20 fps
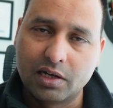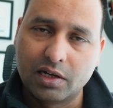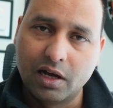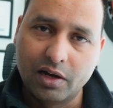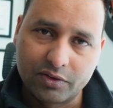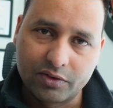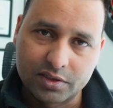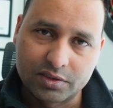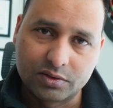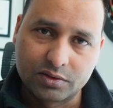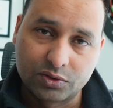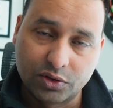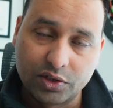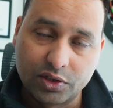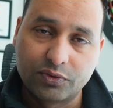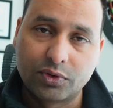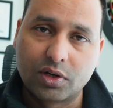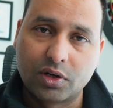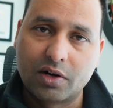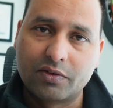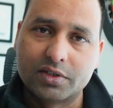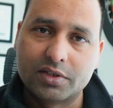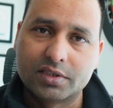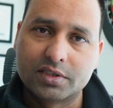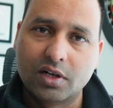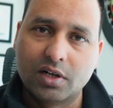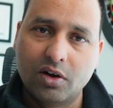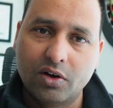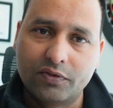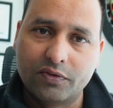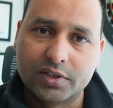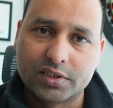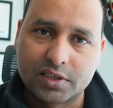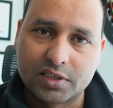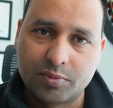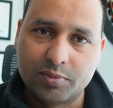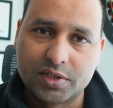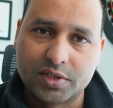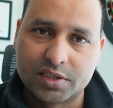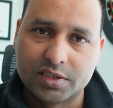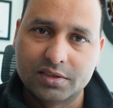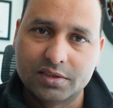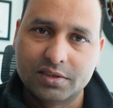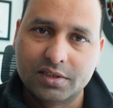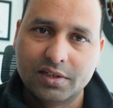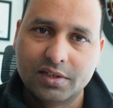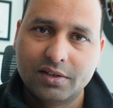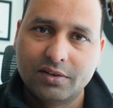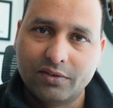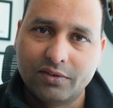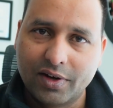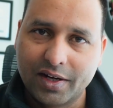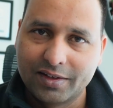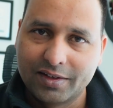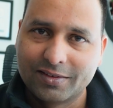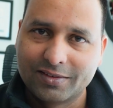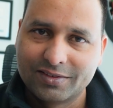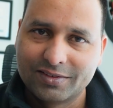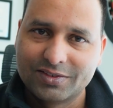hours of the submission, right?